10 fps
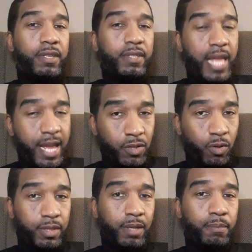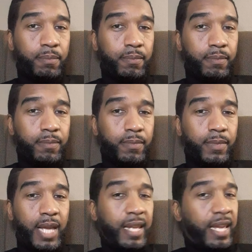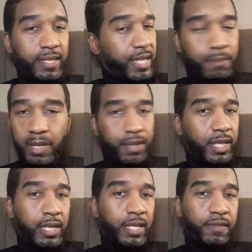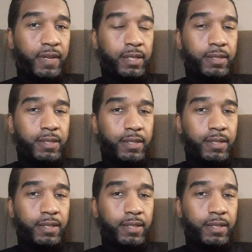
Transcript: stand on them, and accept nothing less, fellas.